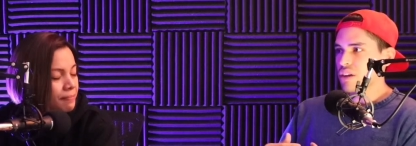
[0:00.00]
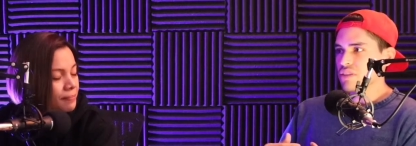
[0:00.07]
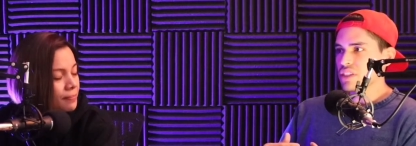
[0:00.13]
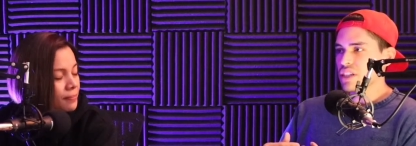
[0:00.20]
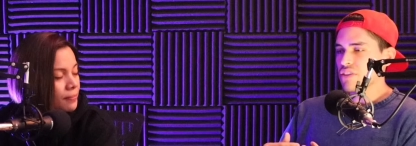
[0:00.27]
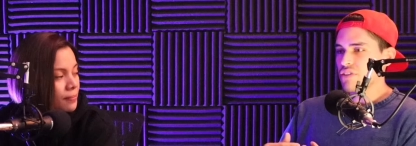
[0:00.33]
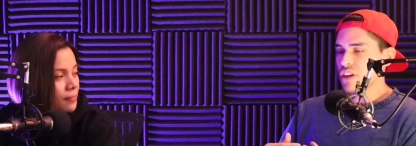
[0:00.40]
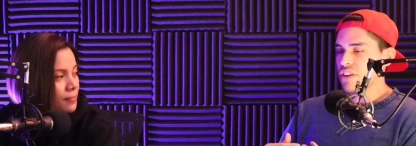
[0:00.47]
Speaker 1: That
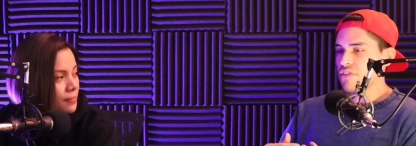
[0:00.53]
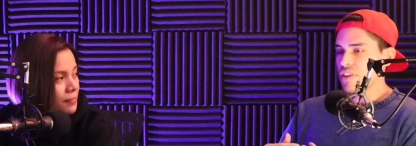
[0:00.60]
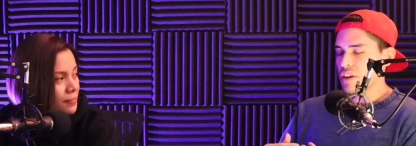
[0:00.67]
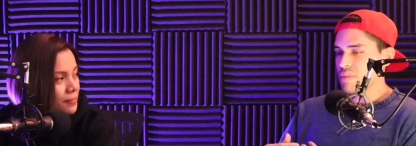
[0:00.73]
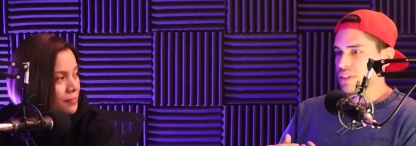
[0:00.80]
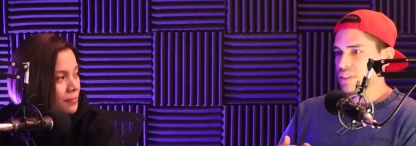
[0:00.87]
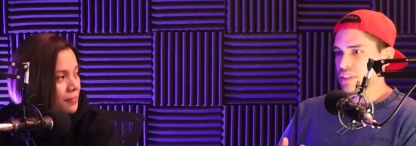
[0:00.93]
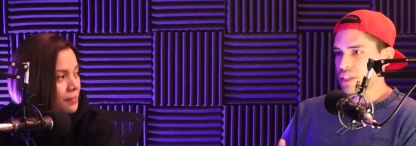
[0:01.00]
was like a very
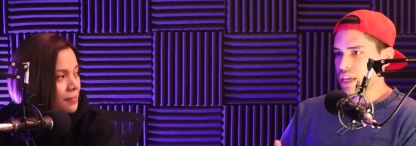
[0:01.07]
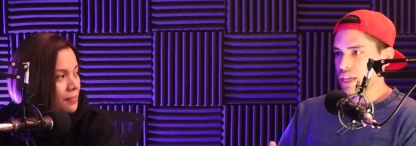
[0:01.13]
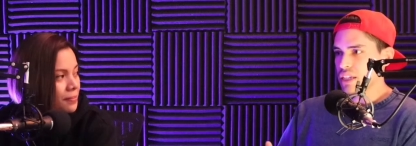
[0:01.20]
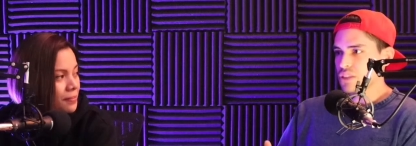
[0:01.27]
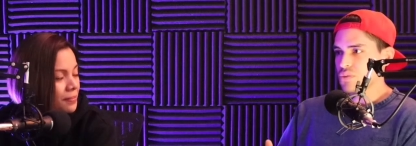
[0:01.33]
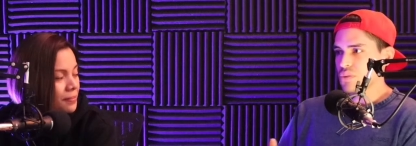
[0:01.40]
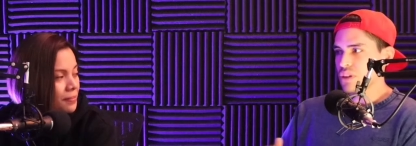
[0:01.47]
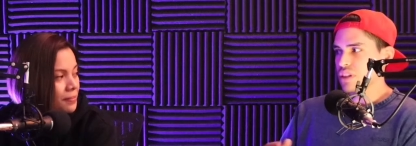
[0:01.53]
famous
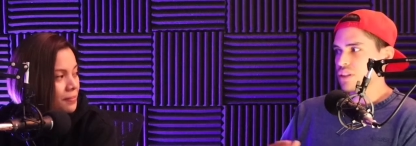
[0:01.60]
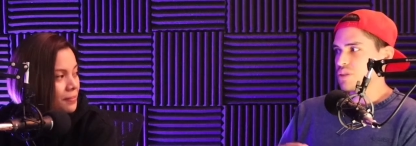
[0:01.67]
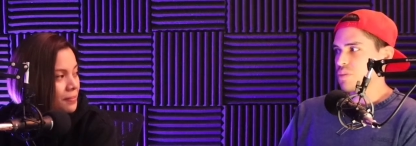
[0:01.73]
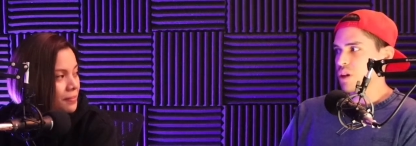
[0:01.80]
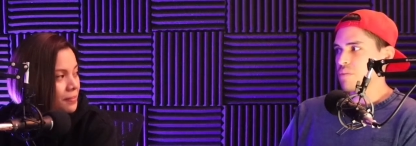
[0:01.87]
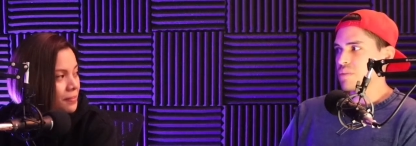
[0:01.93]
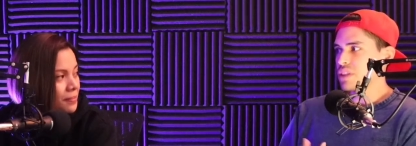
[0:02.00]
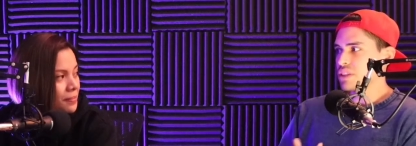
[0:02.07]
case where the
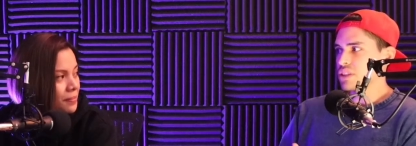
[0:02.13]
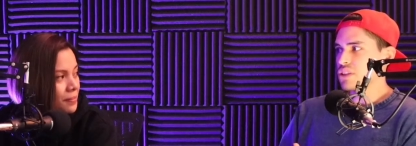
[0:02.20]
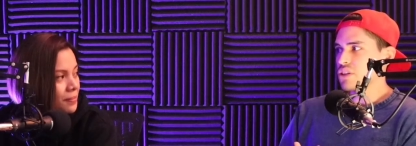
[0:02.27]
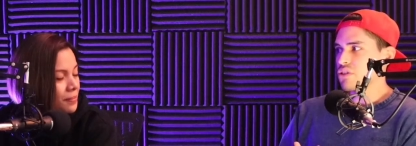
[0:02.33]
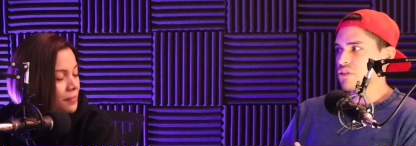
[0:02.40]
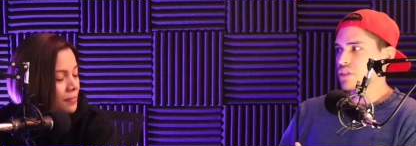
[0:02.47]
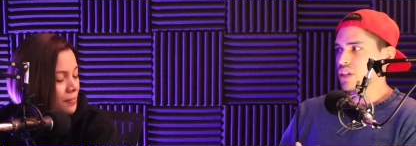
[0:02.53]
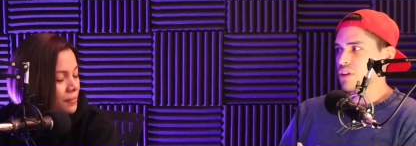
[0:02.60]
small
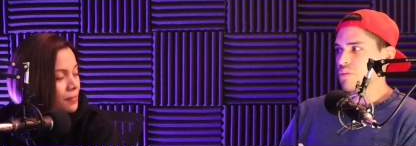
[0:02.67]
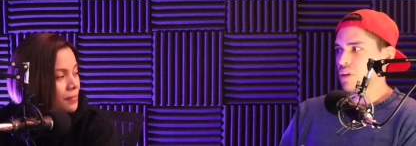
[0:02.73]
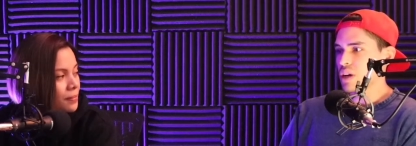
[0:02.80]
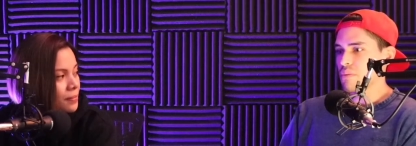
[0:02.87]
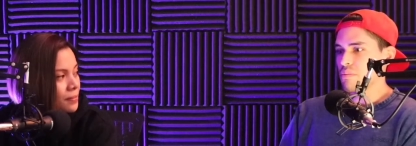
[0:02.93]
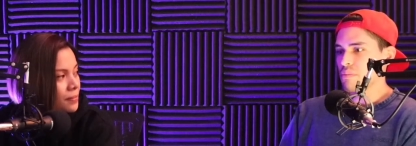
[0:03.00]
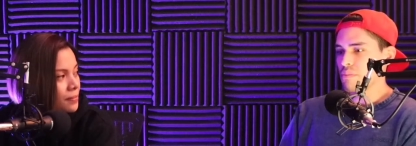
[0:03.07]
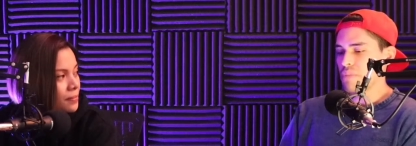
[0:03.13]
business owner didn't
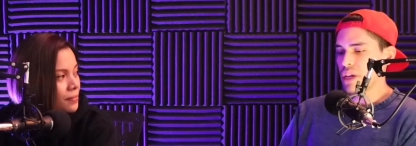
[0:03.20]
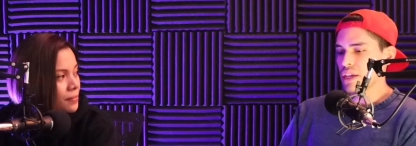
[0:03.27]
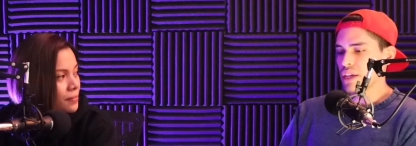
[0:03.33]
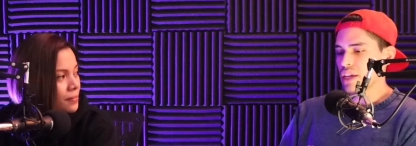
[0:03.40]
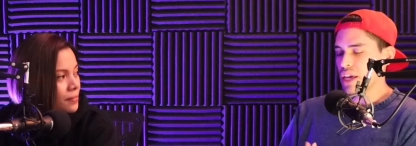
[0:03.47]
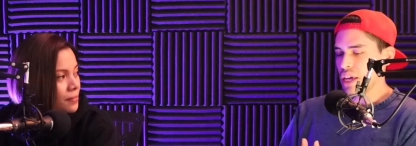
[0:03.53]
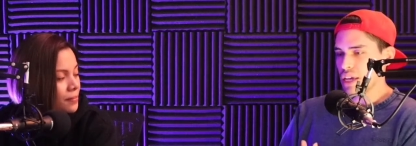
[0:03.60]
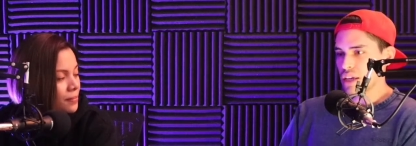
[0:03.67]
want to
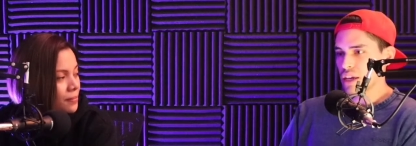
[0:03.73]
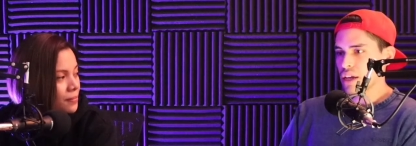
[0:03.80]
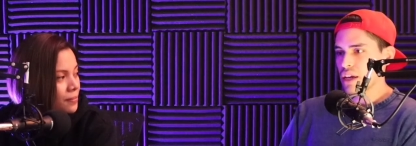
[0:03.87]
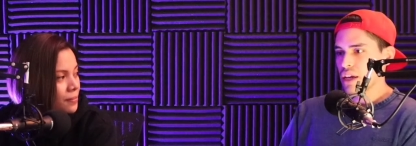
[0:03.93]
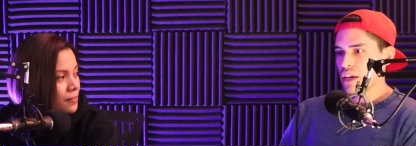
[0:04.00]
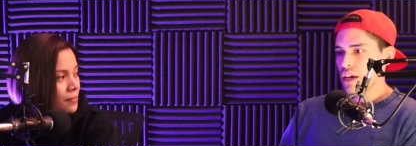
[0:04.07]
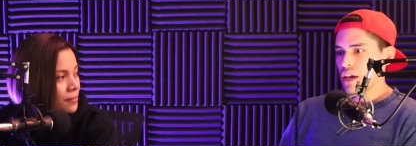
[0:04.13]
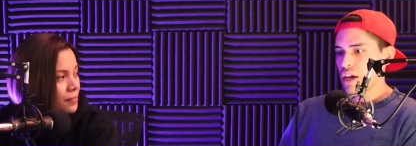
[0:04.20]
bake a
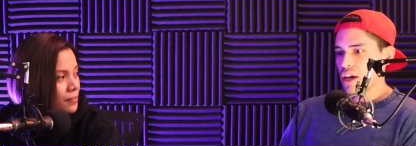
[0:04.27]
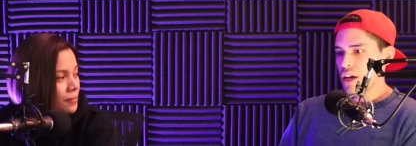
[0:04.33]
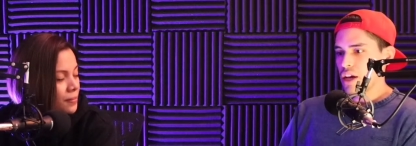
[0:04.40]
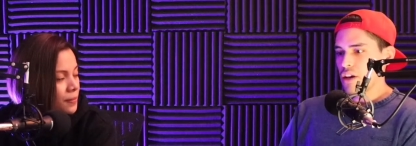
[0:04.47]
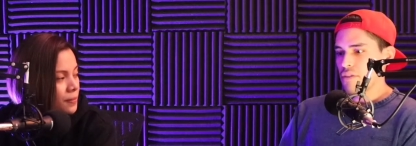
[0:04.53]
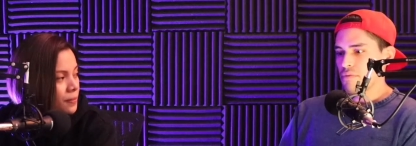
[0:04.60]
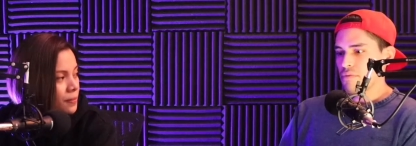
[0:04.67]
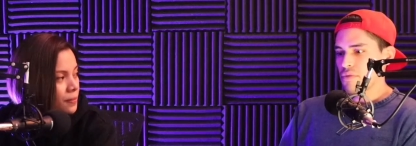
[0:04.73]
cake
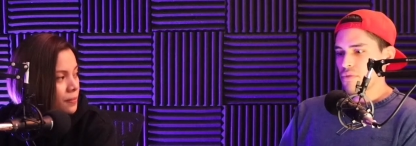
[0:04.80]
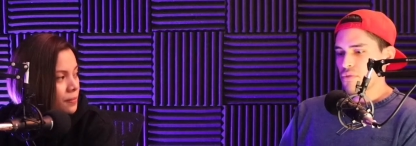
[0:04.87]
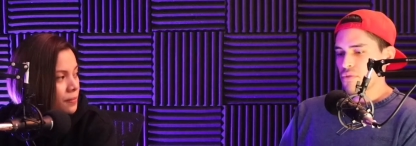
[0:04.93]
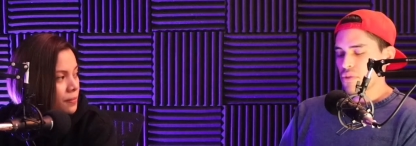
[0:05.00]
um,